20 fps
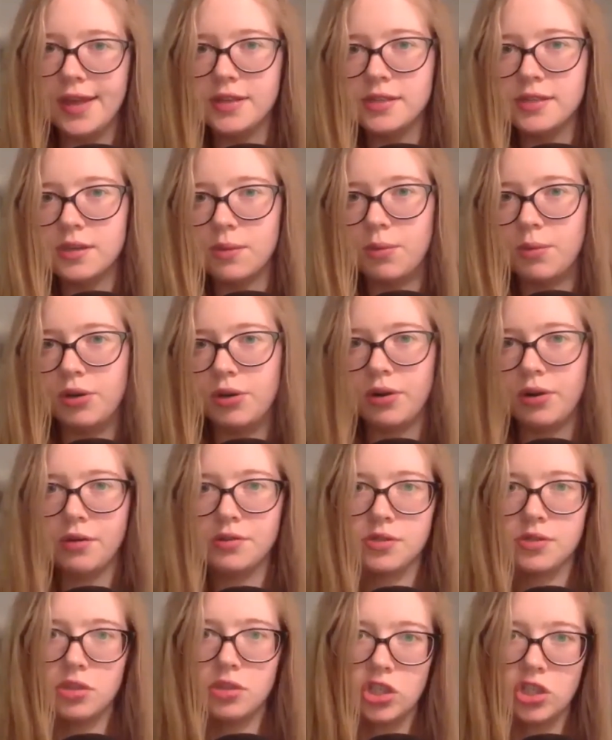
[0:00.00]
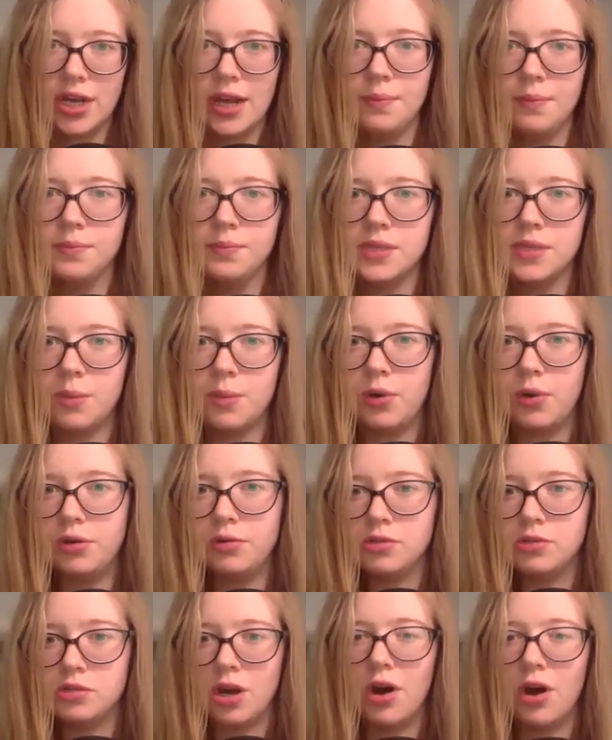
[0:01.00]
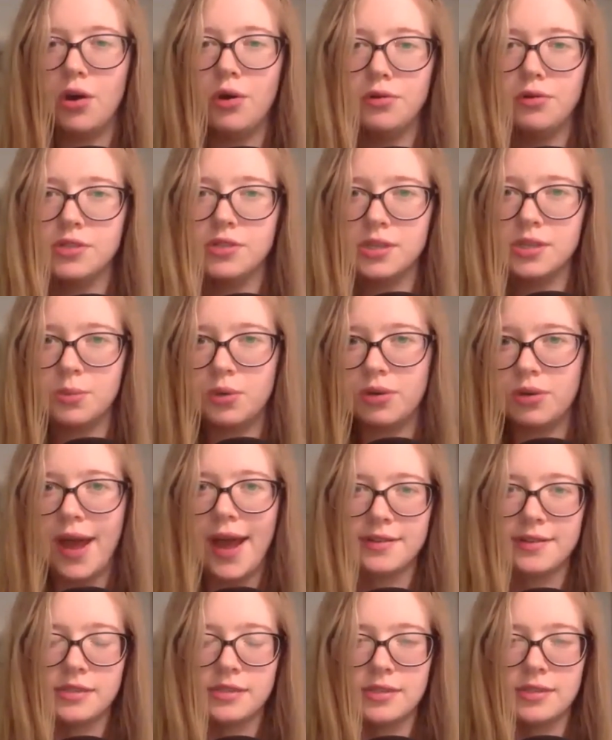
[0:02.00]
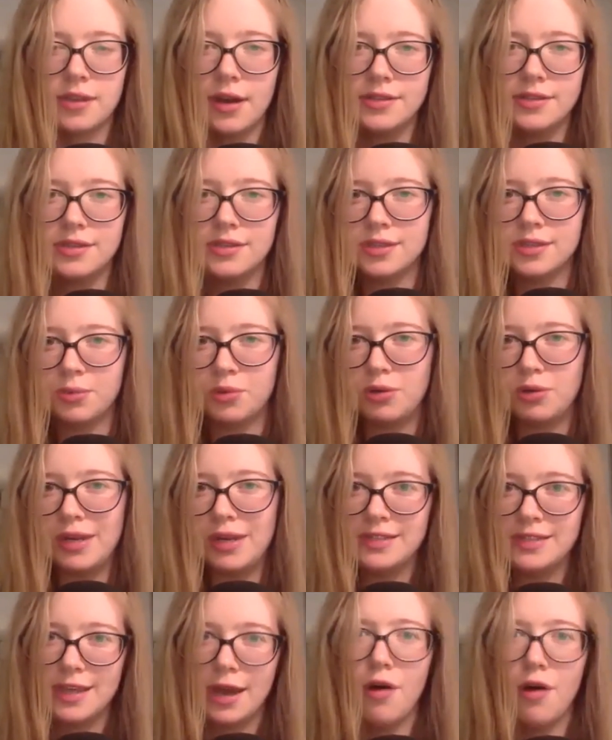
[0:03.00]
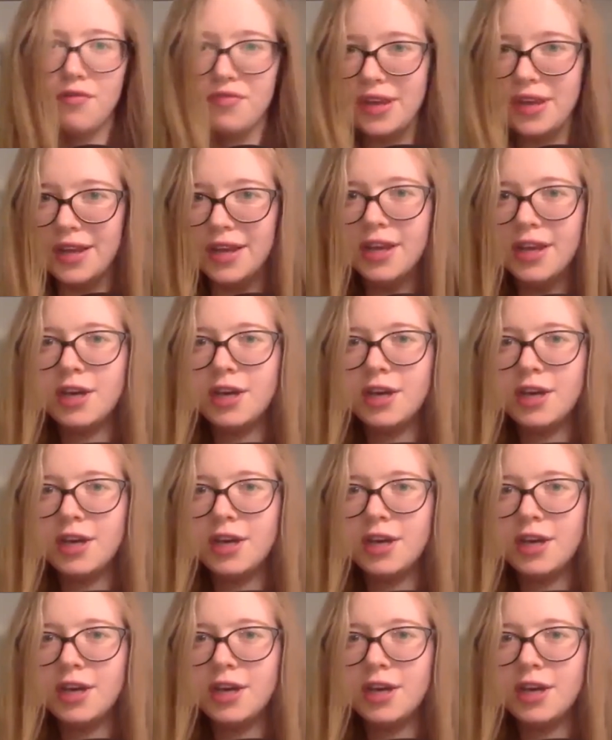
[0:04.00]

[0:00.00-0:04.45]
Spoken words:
someone who goes to the gym, someone who's toned, someone who exercises, someone who eats healthy,